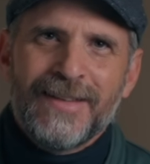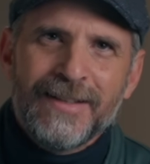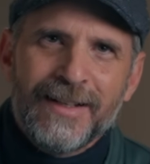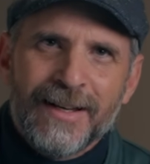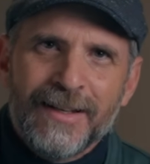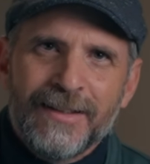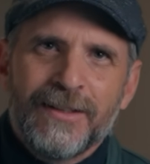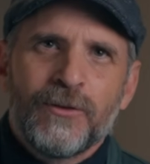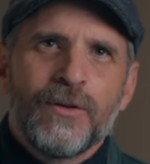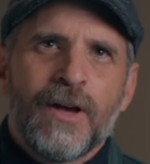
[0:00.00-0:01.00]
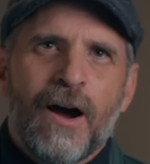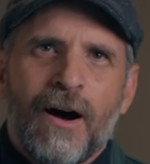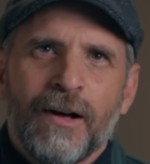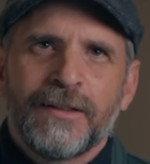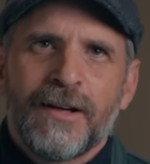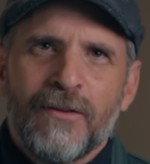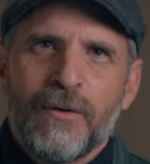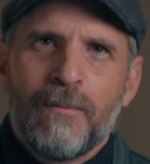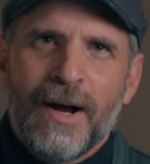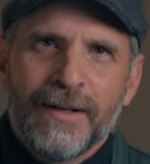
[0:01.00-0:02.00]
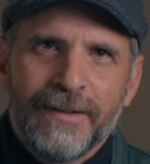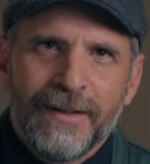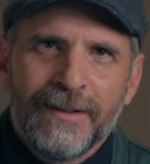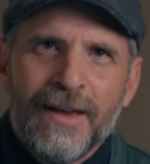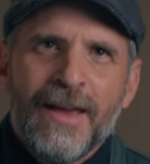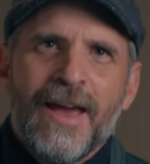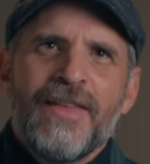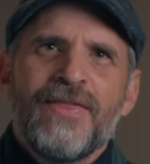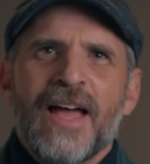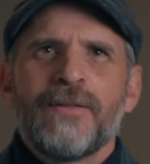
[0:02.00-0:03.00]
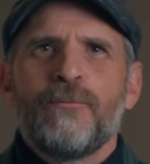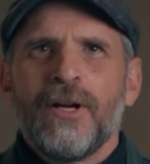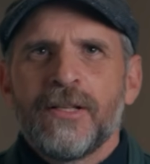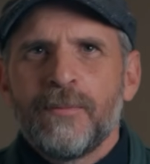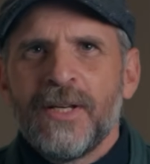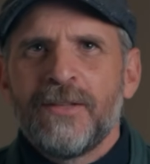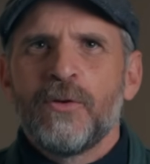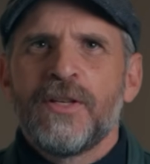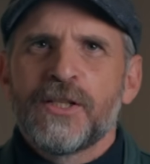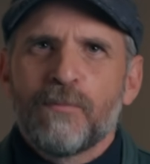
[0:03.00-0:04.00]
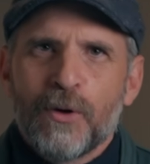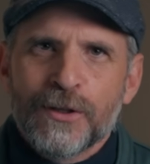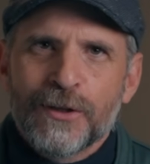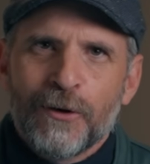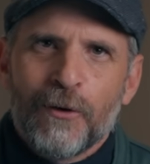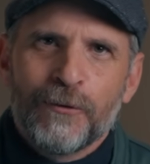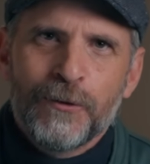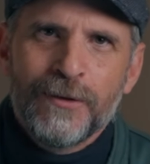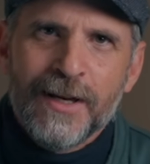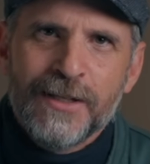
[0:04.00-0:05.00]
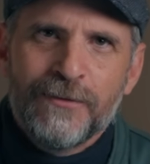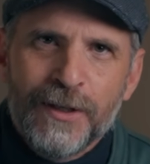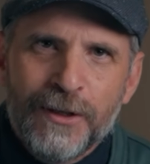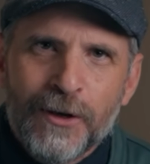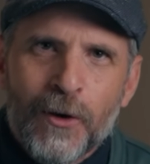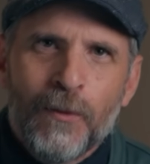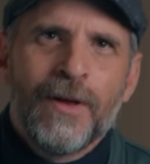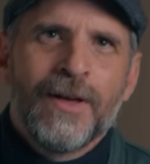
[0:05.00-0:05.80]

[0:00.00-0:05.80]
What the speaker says: dedicated to the hardcover binding, and that brings me to the sponsor of today's video,